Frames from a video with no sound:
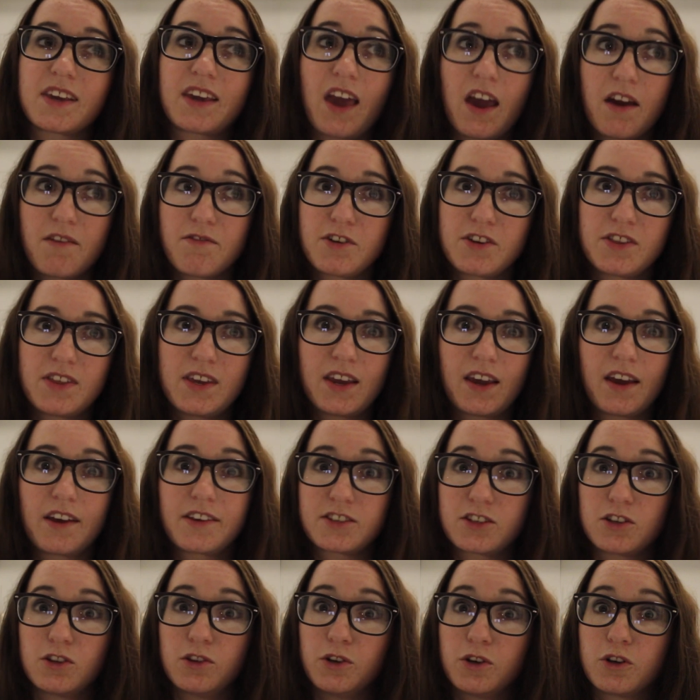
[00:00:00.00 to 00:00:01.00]
everything
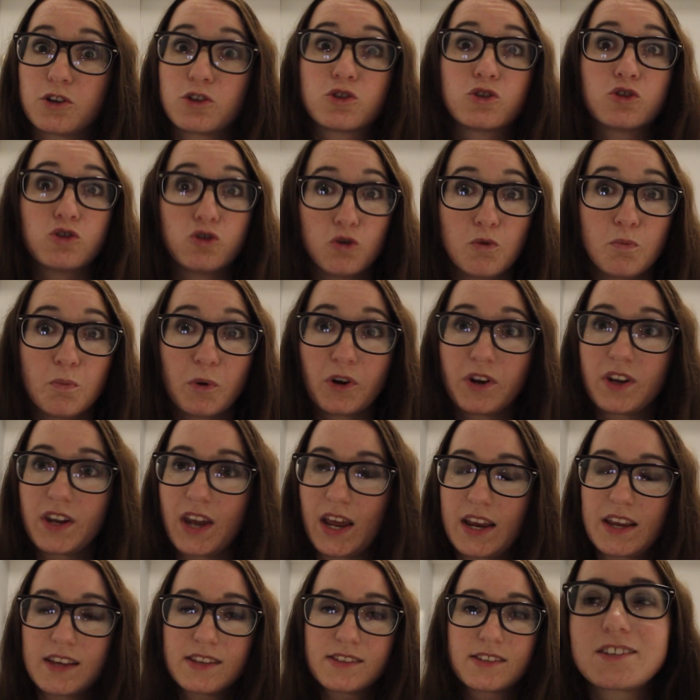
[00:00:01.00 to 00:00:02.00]
has to look super nice.